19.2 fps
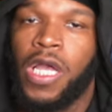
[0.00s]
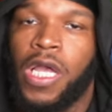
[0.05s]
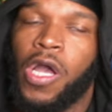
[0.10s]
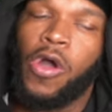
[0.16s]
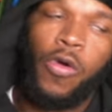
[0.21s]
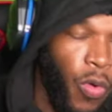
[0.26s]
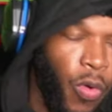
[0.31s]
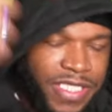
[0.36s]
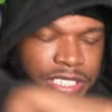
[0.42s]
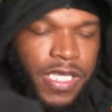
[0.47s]

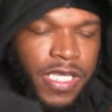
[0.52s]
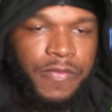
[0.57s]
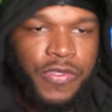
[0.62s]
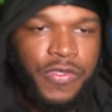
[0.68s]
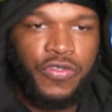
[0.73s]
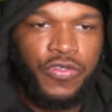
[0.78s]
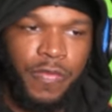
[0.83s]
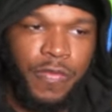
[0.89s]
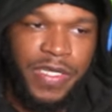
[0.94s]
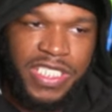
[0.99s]
What's up,
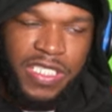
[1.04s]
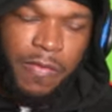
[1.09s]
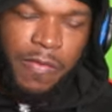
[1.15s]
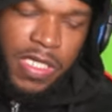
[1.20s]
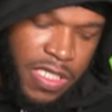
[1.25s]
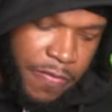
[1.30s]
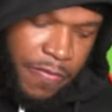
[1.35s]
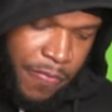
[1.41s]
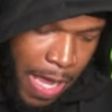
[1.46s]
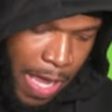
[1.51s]
YouTube? It's your boy
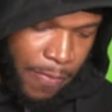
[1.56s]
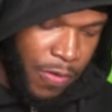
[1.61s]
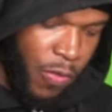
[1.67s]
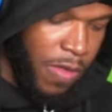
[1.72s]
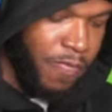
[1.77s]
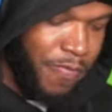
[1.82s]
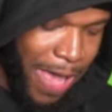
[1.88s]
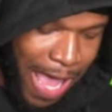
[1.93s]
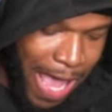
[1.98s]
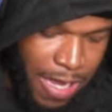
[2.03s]
G Pat, but we
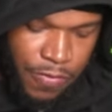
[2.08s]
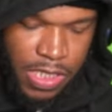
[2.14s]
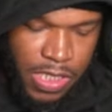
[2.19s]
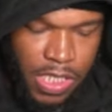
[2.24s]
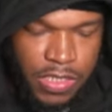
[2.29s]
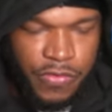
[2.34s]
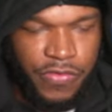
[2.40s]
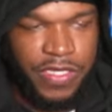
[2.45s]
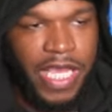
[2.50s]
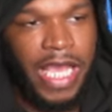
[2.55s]
back with another
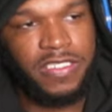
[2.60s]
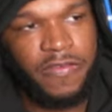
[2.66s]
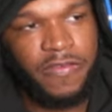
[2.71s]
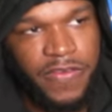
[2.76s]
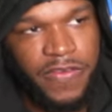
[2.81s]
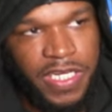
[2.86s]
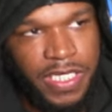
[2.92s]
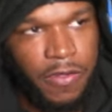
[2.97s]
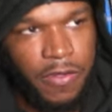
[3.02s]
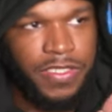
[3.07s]
reaction
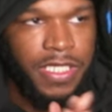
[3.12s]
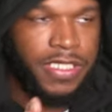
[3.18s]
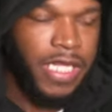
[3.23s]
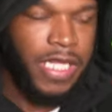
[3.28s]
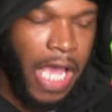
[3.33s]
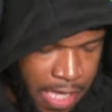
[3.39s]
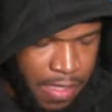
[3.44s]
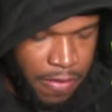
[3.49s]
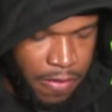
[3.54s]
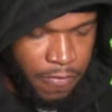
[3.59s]
video.
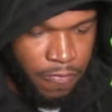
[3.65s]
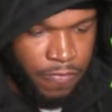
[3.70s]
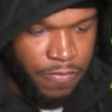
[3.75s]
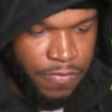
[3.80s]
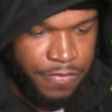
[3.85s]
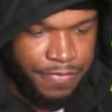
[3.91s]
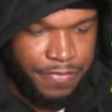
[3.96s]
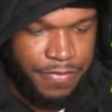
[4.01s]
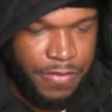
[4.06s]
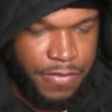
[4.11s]
Today,
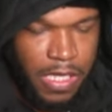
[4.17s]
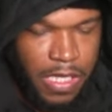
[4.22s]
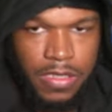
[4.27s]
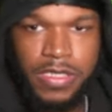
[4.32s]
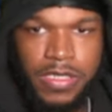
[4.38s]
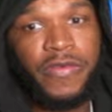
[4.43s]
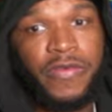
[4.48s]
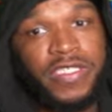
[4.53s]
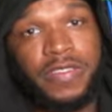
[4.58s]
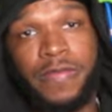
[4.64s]

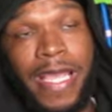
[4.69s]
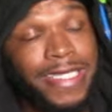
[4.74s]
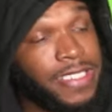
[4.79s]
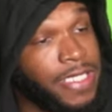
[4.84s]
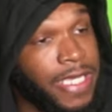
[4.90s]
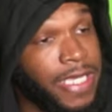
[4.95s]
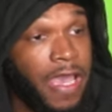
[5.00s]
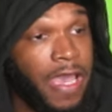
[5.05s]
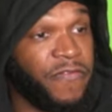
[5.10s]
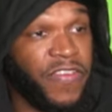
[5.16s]
Tyrese Maxey
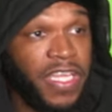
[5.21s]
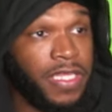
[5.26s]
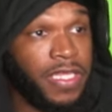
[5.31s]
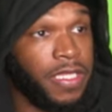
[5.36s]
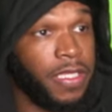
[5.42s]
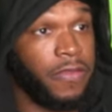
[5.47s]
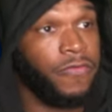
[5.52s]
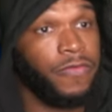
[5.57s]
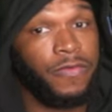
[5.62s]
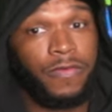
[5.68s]
had 50.
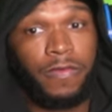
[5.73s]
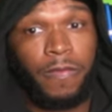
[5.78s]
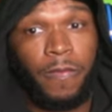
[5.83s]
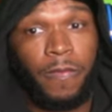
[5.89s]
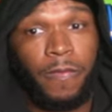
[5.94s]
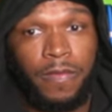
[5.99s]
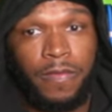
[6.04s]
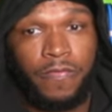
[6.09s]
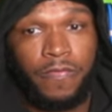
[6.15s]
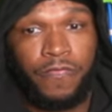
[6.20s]

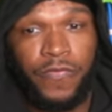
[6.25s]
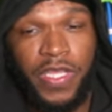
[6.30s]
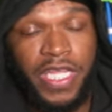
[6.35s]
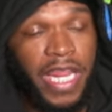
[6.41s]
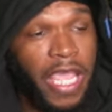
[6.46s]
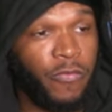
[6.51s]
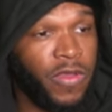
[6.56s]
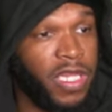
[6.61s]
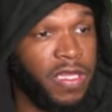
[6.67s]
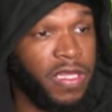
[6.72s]
It
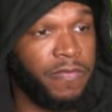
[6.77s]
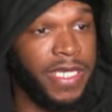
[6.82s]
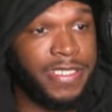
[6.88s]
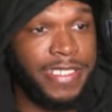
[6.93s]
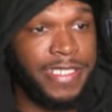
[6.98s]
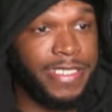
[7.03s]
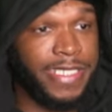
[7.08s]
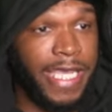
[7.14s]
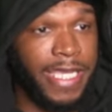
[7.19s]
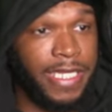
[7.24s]
ain't really much to
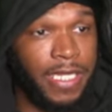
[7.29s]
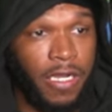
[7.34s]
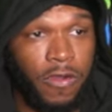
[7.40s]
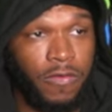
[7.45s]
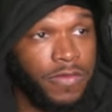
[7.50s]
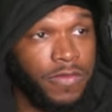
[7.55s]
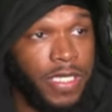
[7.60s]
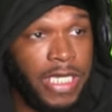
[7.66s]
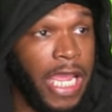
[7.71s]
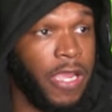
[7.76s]
say, though.
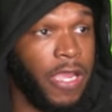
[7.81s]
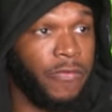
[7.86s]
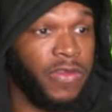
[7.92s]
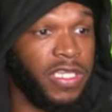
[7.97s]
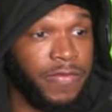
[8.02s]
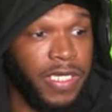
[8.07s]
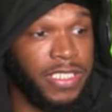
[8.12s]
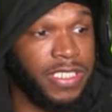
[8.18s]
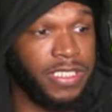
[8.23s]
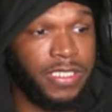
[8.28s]
It ain't really
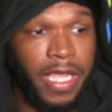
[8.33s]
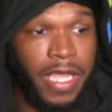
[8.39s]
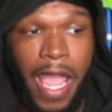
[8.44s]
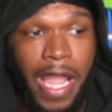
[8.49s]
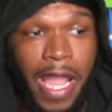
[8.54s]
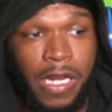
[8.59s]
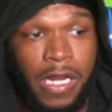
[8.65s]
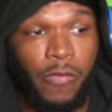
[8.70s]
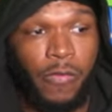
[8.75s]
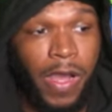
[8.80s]
much to say. I
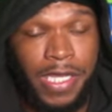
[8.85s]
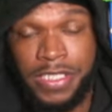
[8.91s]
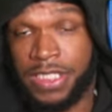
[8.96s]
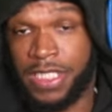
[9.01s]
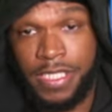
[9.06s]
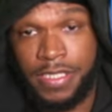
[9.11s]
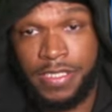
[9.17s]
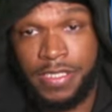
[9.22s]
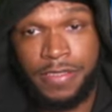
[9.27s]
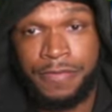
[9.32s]
gotta watch
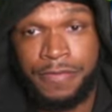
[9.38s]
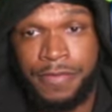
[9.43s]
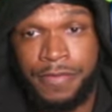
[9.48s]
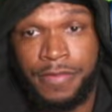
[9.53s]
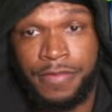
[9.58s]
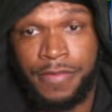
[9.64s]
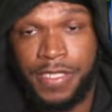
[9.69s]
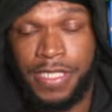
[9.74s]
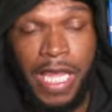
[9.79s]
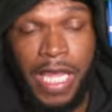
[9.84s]
this.
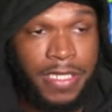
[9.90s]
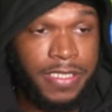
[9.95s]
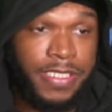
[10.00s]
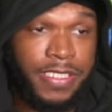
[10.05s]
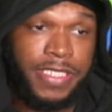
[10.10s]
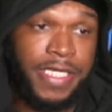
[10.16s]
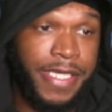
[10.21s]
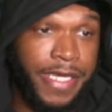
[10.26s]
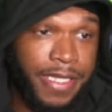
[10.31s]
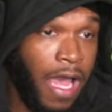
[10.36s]
Because I didn't
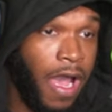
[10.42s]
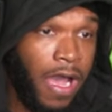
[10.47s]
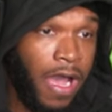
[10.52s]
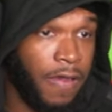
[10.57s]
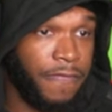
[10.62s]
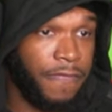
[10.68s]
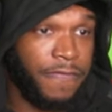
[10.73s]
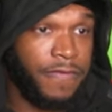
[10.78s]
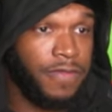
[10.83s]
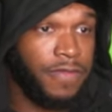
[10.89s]
see it live.
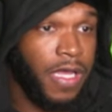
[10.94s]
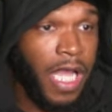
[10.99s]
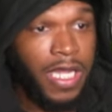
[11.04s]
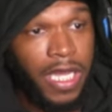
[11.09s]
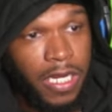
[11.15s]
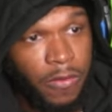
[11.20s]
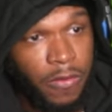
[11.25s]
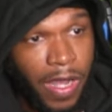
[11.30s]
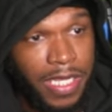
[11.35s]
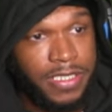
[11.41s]
I gotta
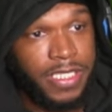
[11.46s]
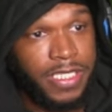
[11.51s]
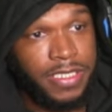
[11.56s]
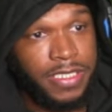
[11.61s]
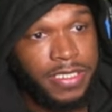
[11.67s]
watch this.